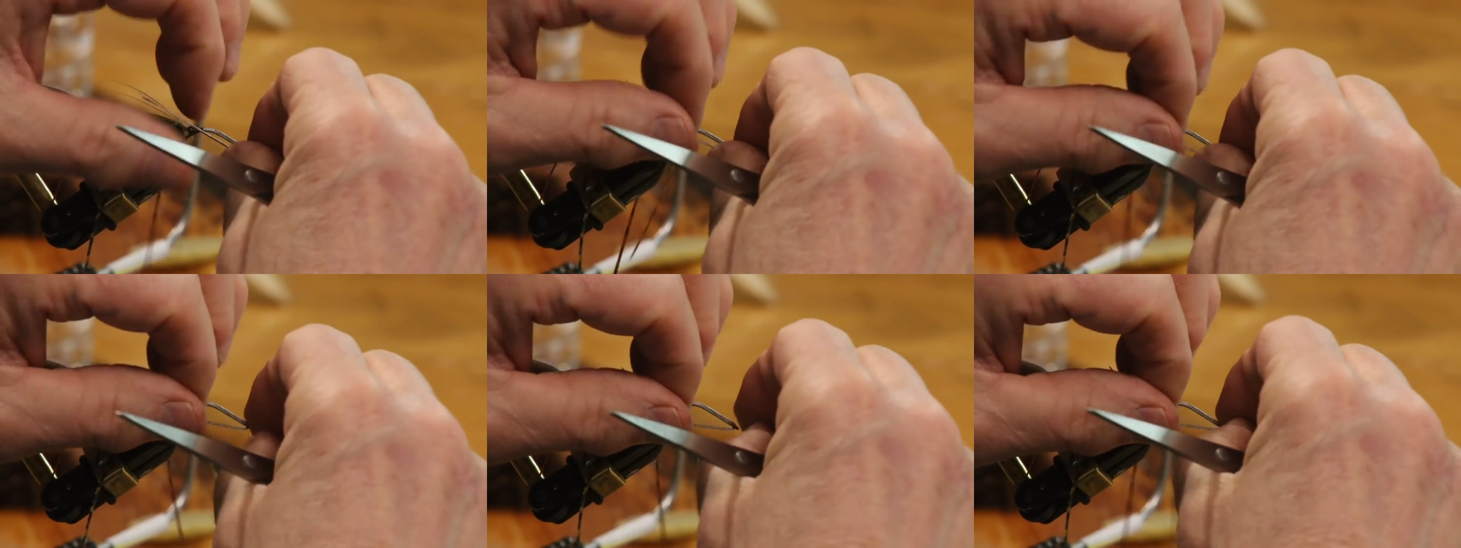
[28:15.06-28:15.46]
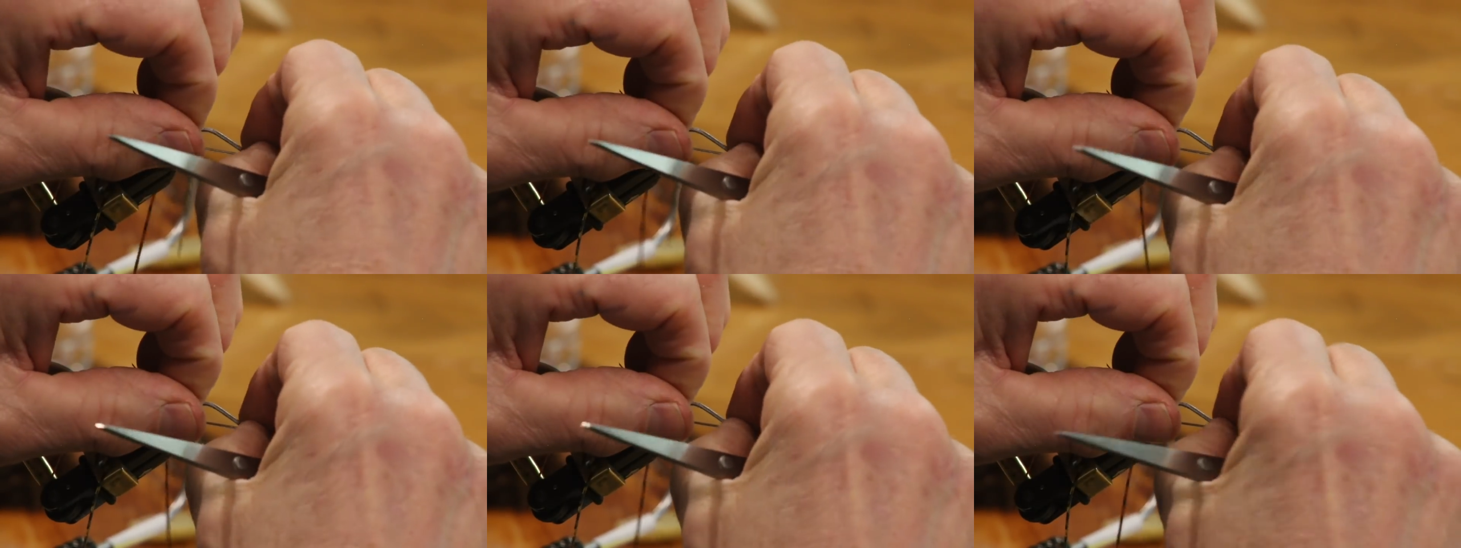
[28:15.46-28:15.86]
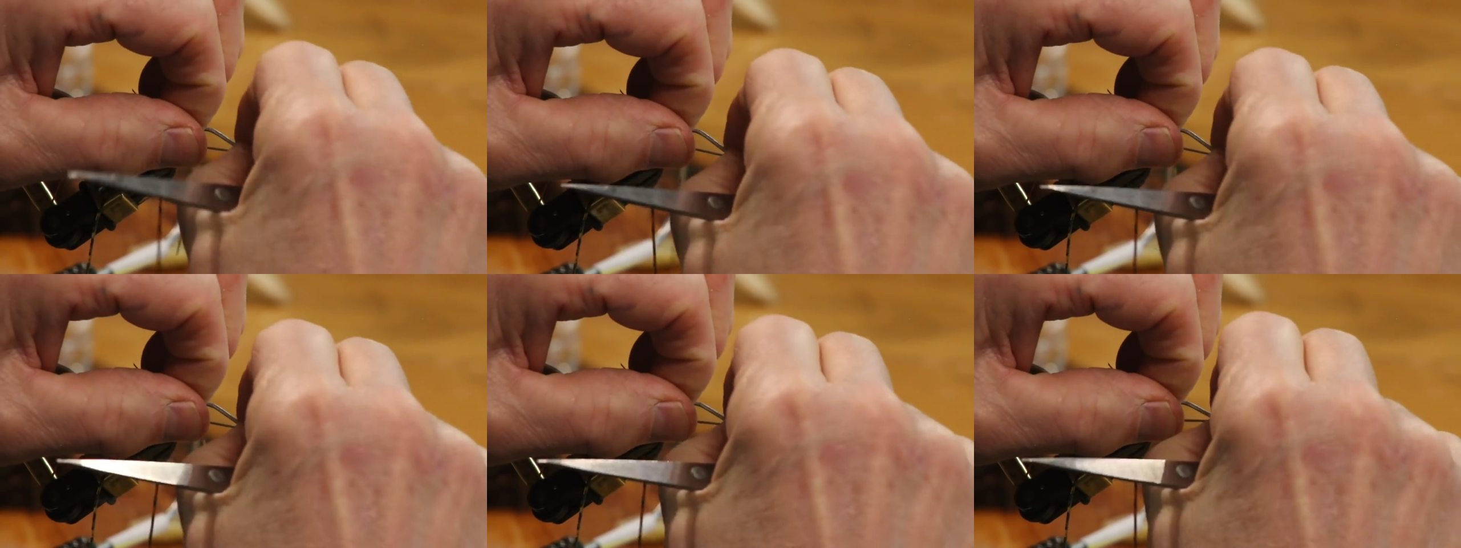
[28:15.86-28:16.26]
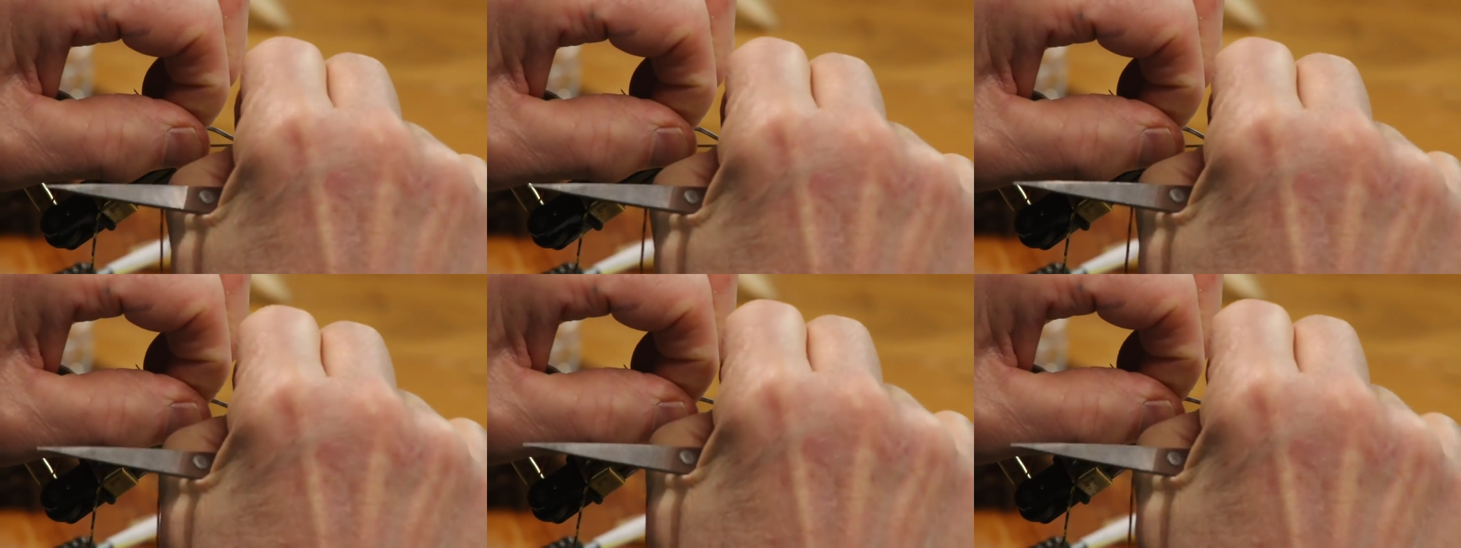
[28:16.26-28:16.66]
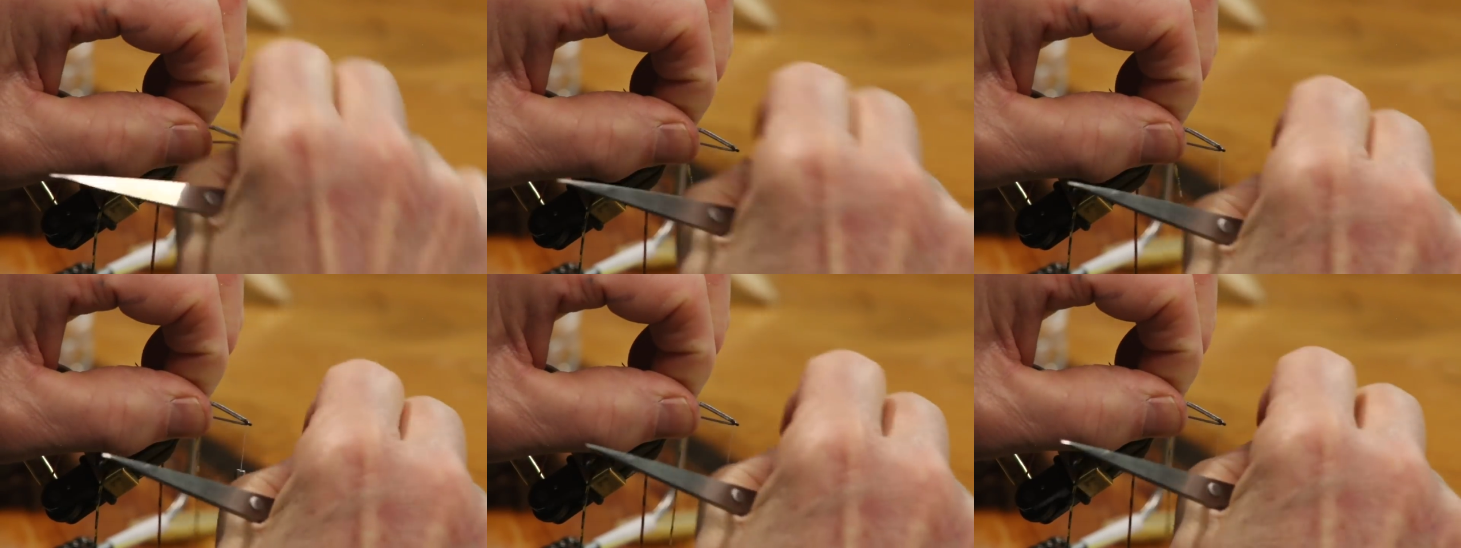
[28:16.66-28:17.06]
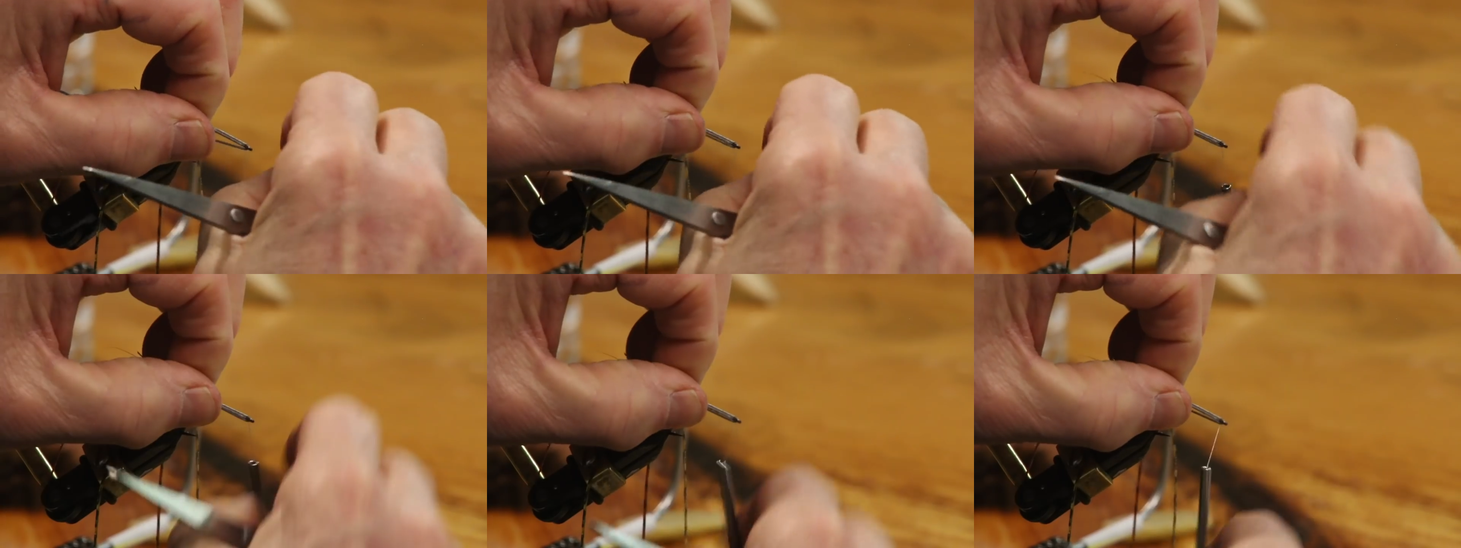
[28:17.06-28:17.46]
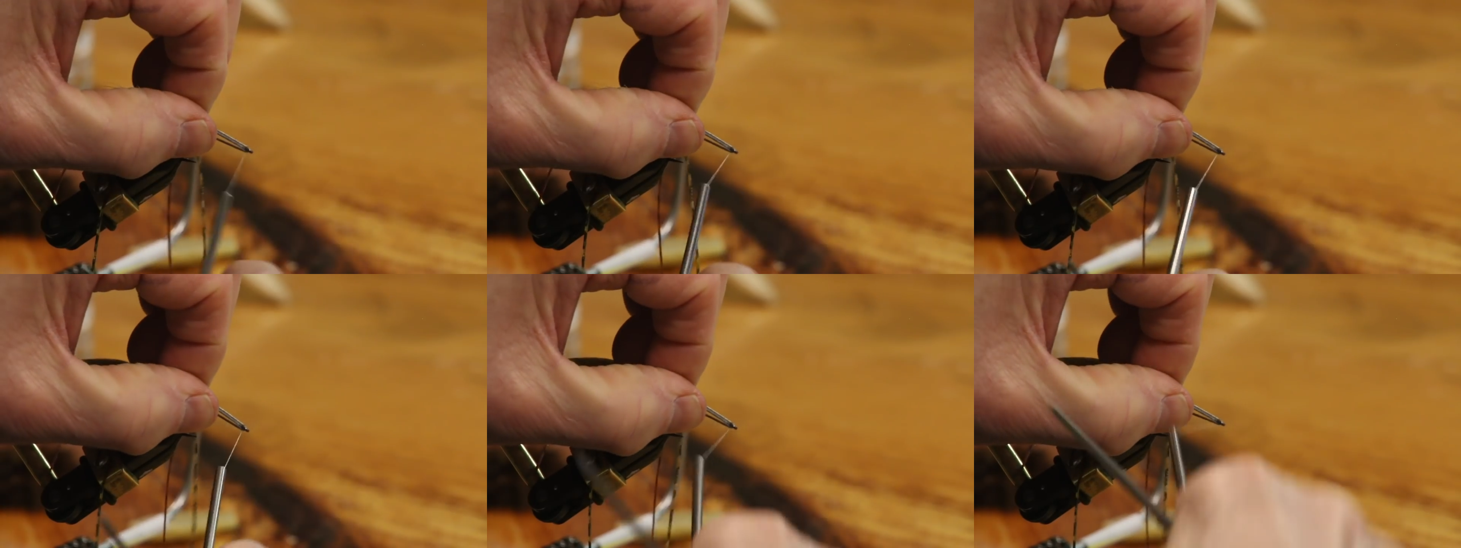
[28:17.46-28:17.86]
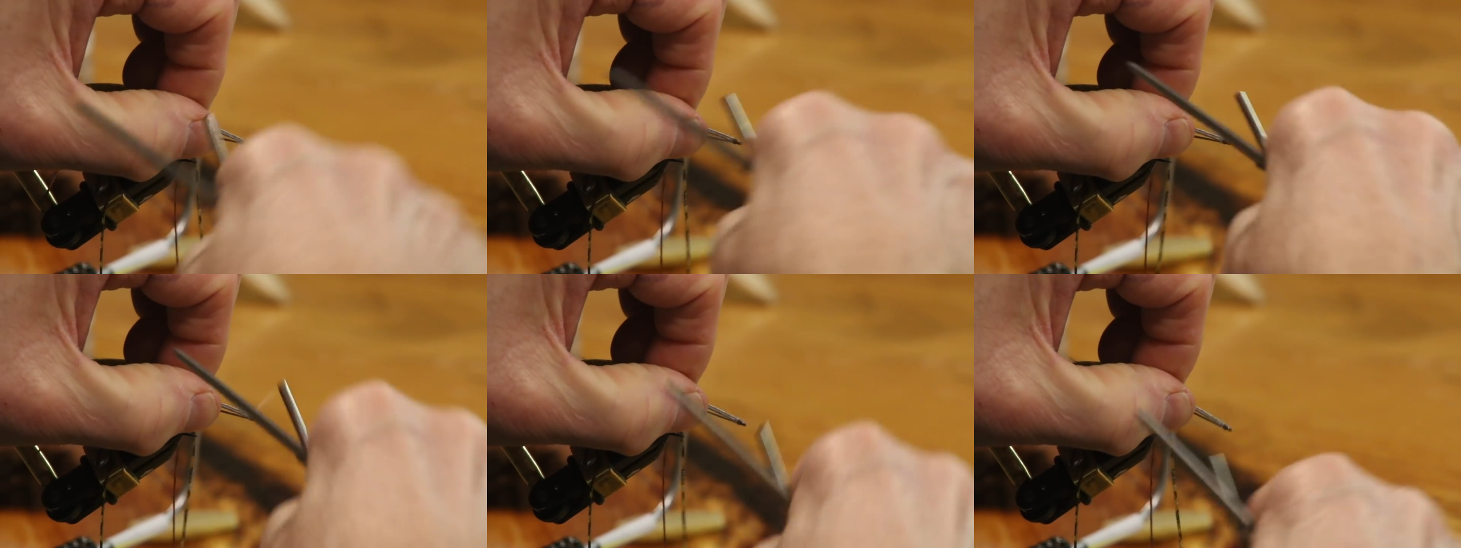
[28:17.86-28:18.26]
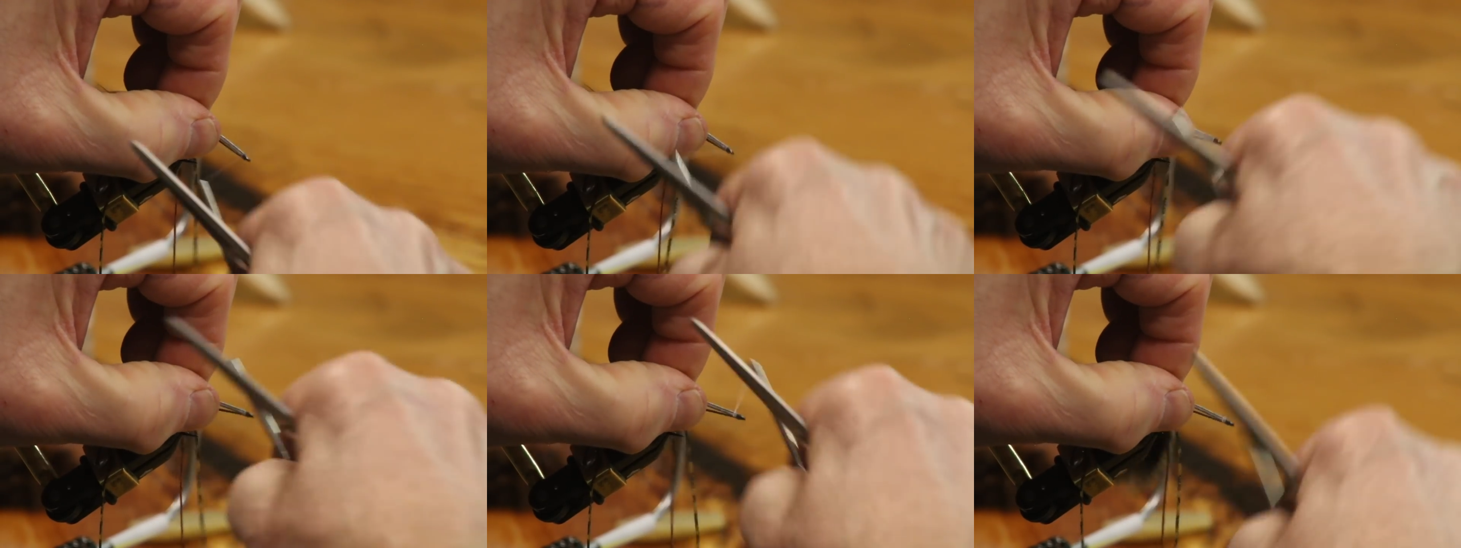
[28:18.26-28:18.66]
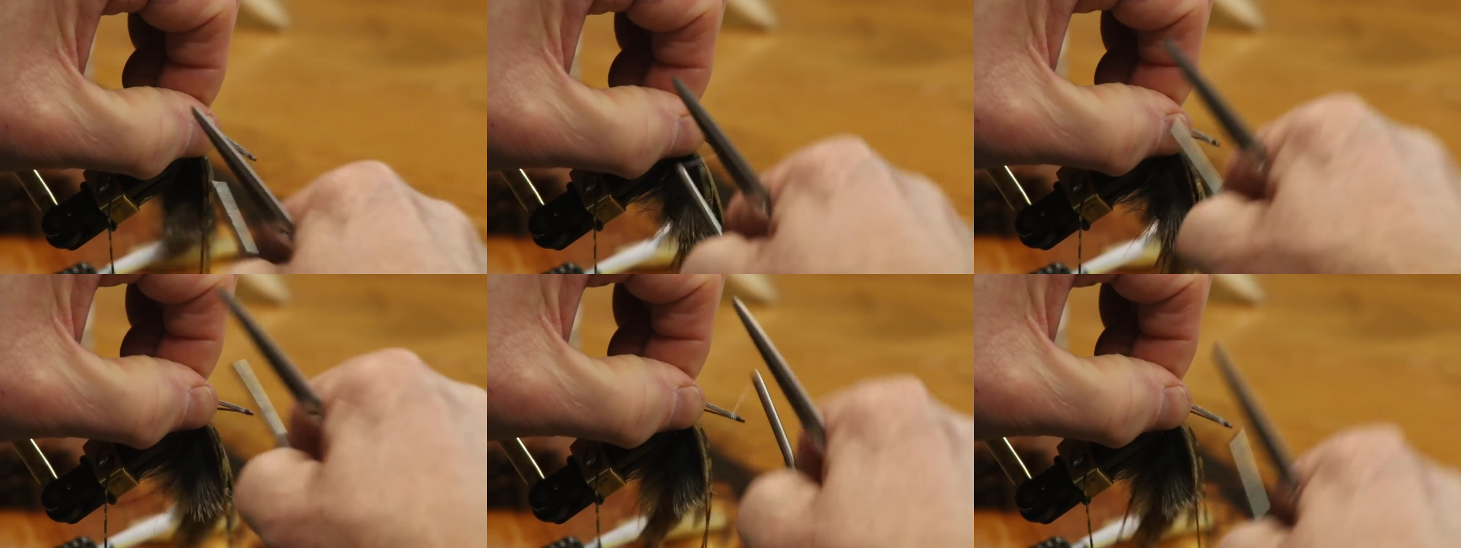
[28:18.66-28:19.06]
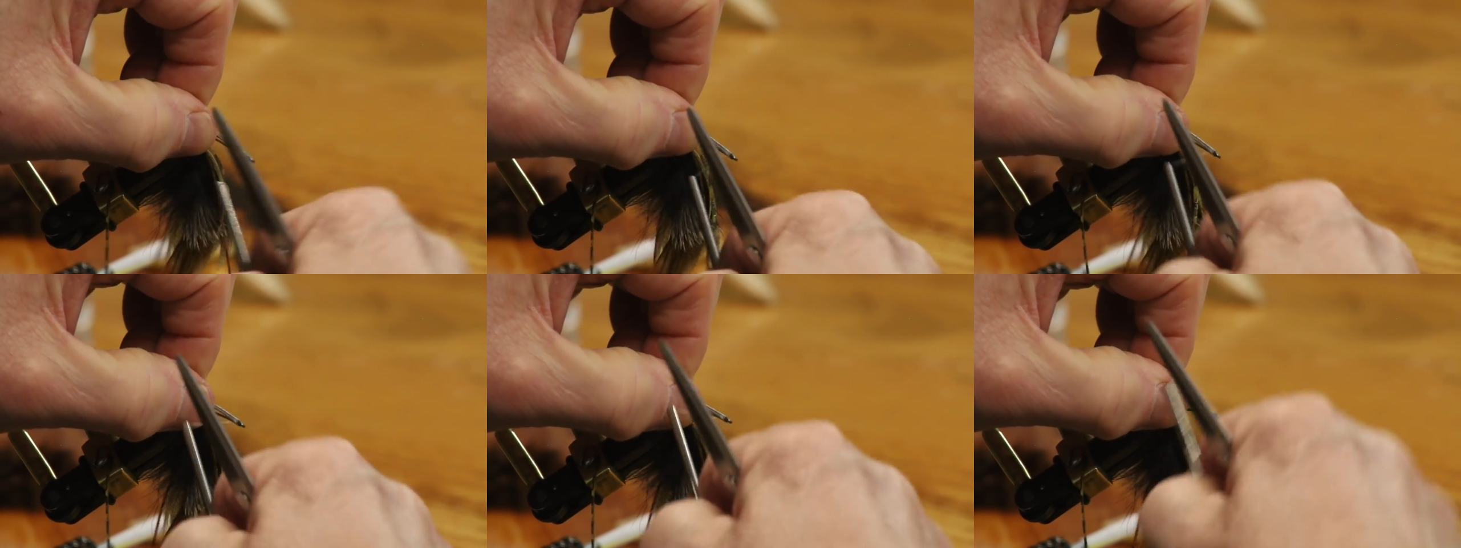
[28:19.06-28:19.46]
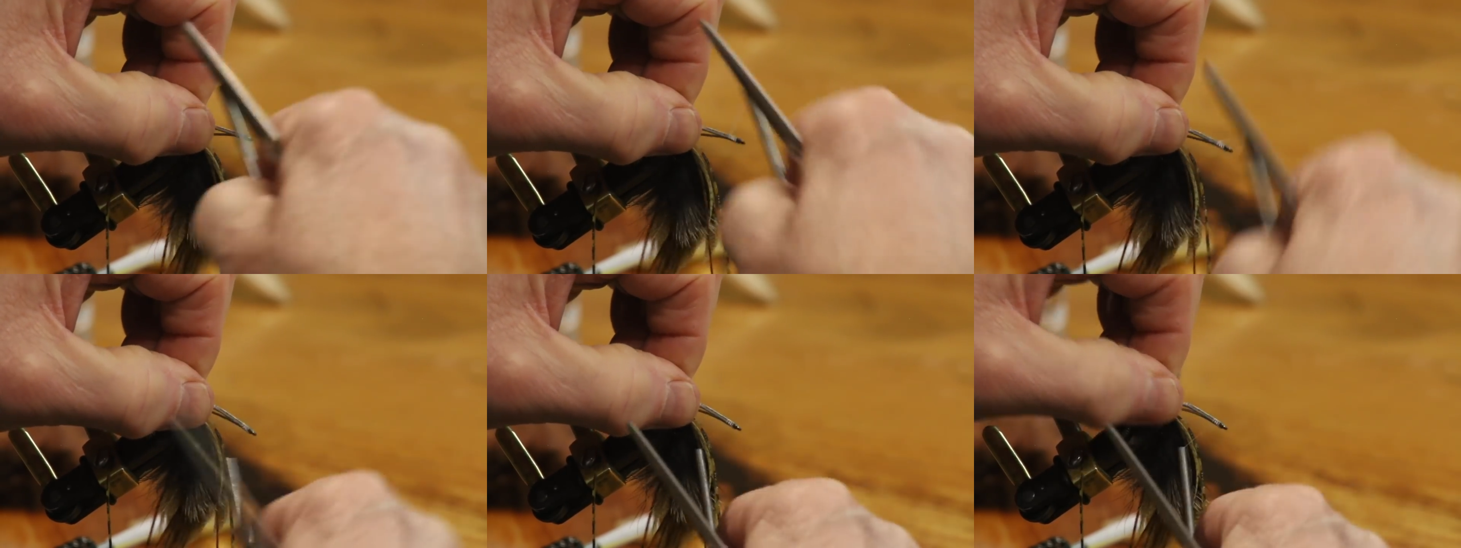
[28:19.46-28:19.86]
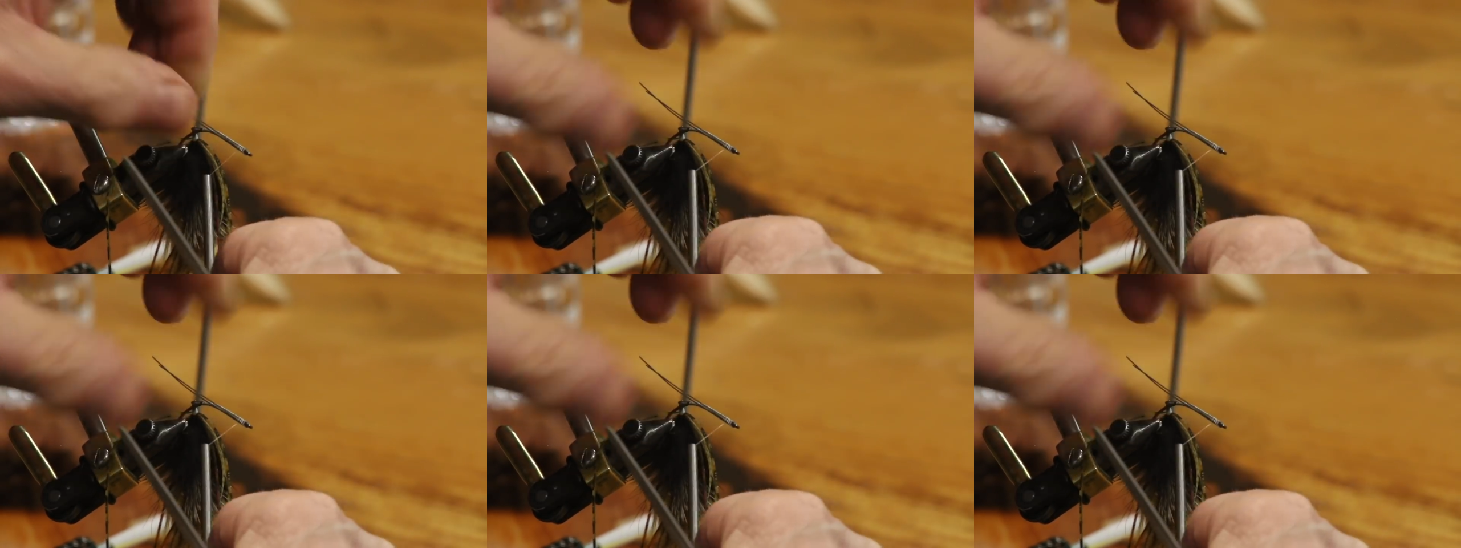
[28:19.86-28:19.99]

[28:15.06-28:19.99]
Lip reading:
(no speaker visible)